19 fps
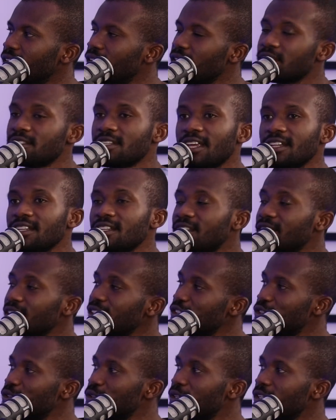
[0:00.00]
Because the other thing
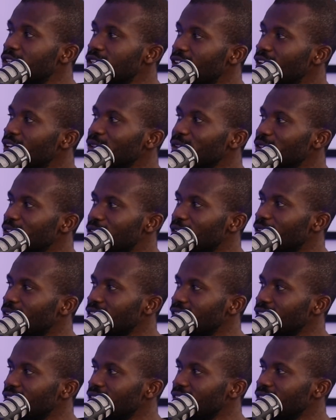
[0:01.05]
is, you can nail the
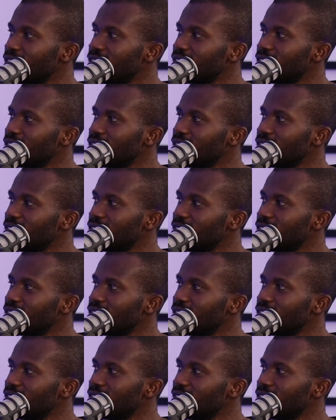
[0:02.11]
targeting.